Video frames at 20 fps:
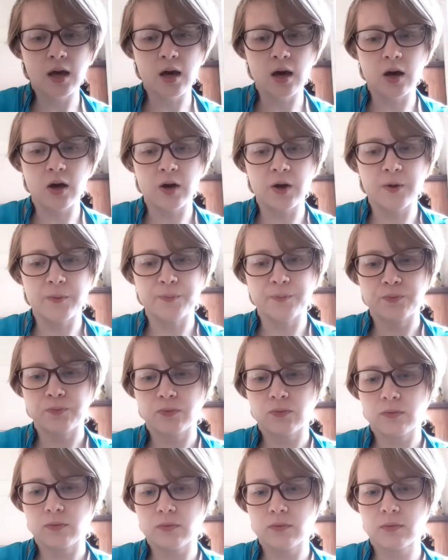
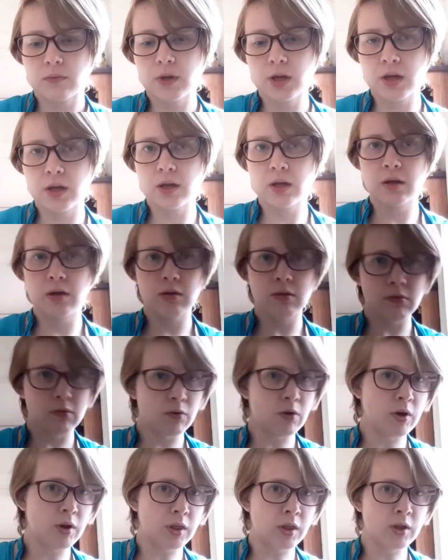
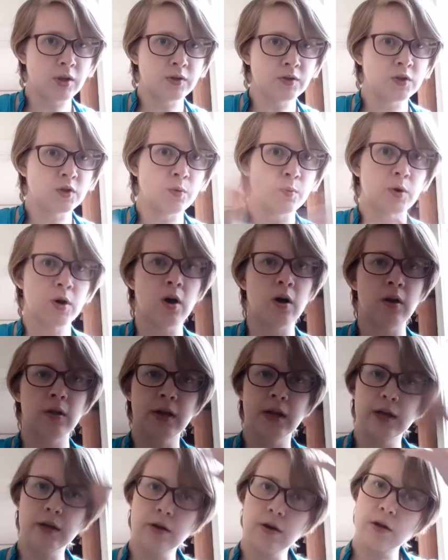On the Zoom call
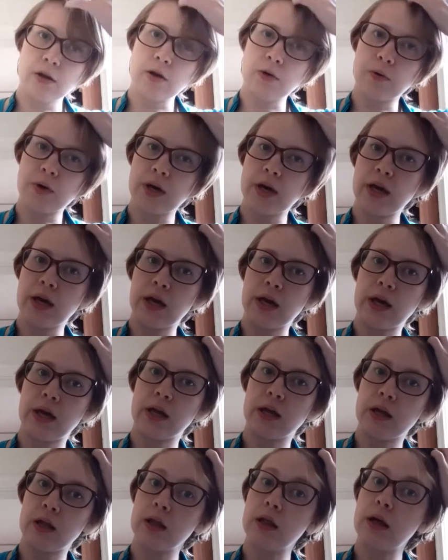later, you
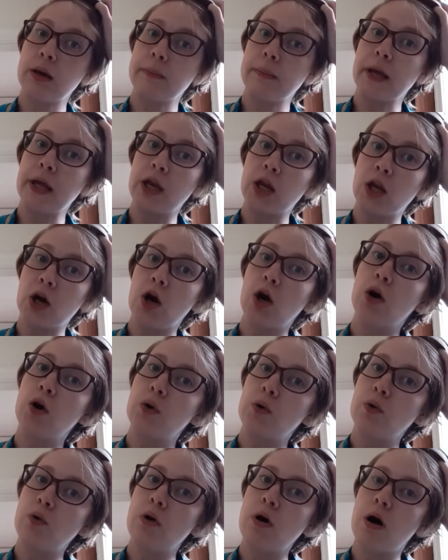can let me
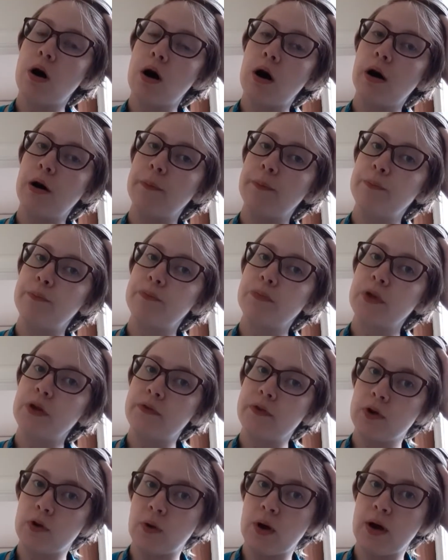know if
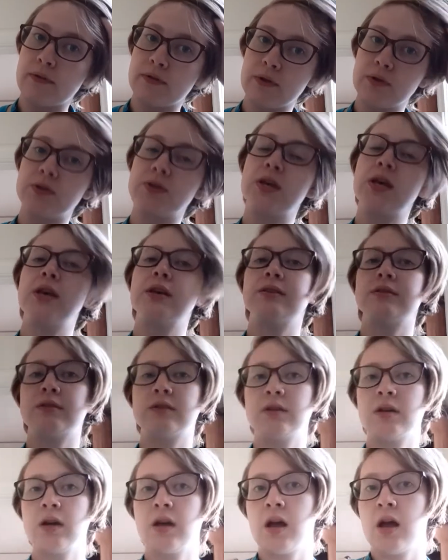you don't have those things,
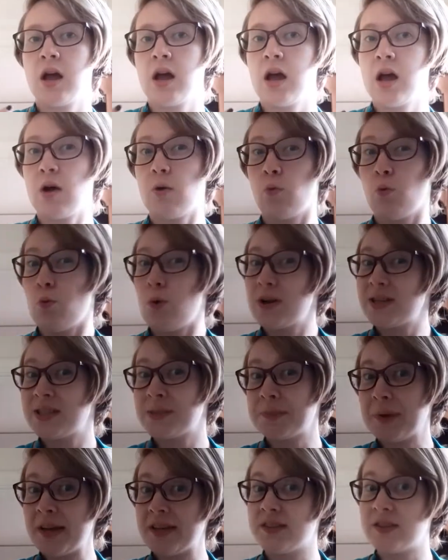what
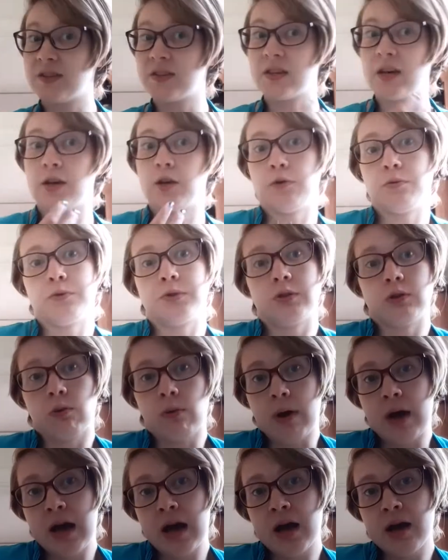spices that you do
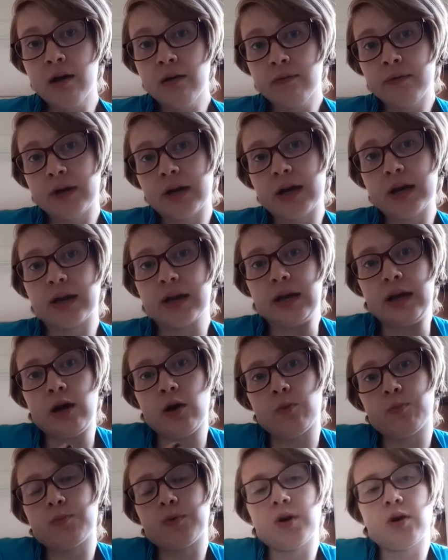have, and I can
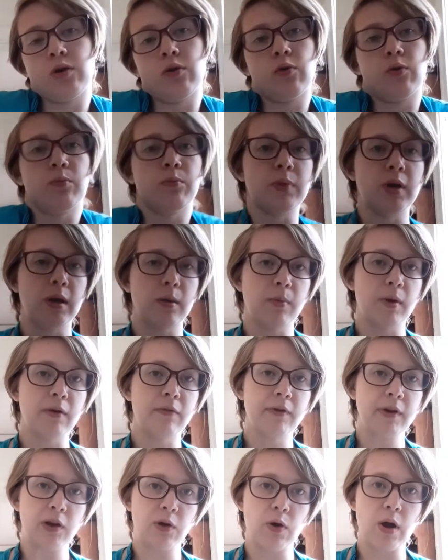help you maybe
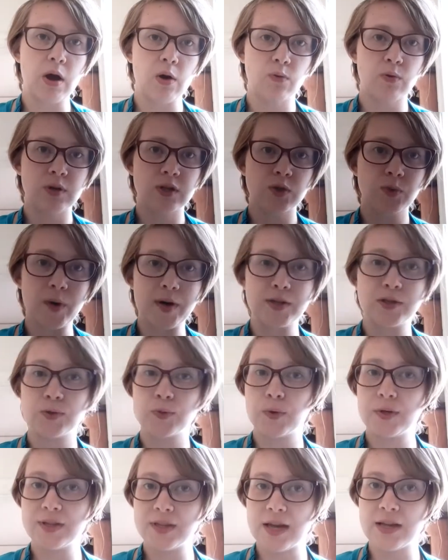figure out which ones
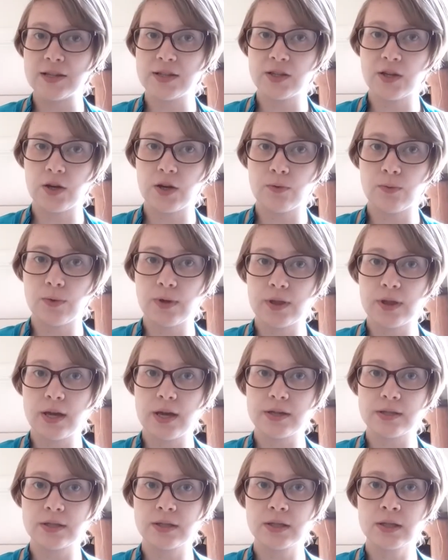would taste good with
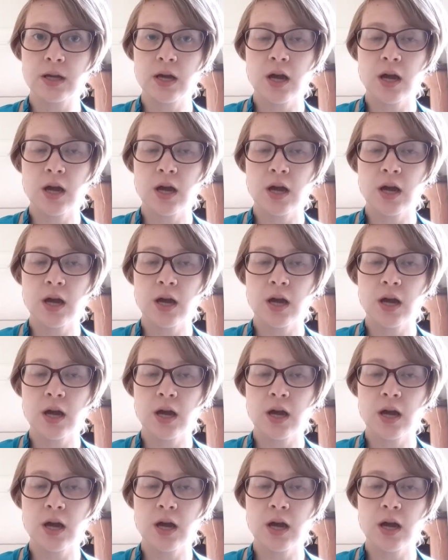this.